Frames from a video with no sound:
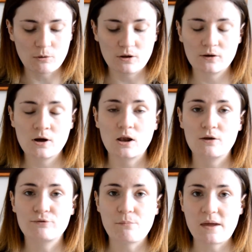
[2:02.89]
colour
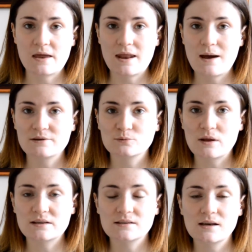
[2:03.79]
for me, and now it's
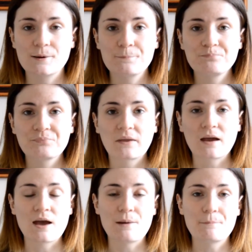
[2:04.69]
winter.
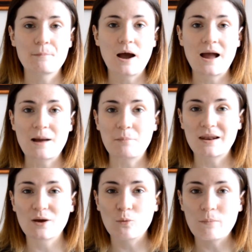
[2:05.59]
I am a
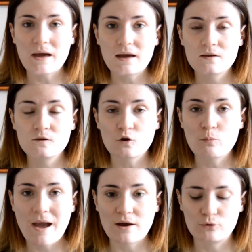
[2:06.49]
little bit too
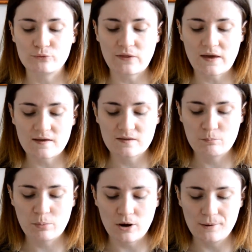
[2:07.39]
pale for this,
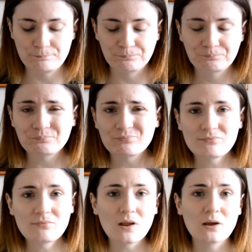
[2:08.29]
but
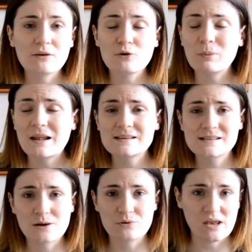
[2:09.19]
if you blend it
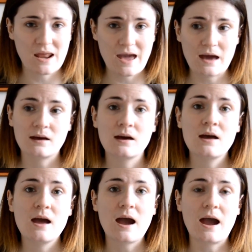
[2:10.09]
down your neck
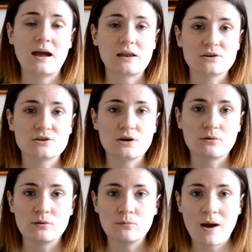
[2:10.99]
and
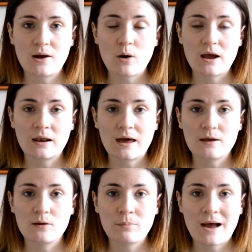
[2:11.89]
you wear quite a
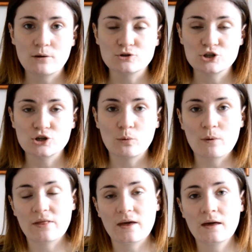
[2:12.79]
light powder to go
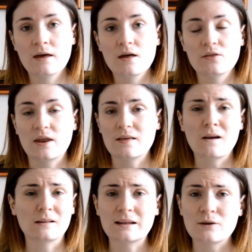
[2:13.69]
with it, then it's
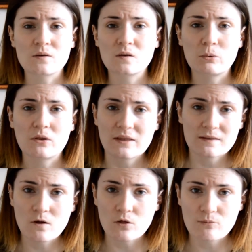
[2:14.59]
hardly noticeable that
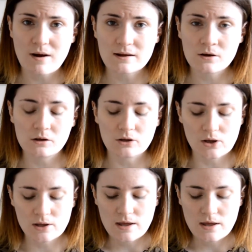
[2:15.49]
it's not the right colour.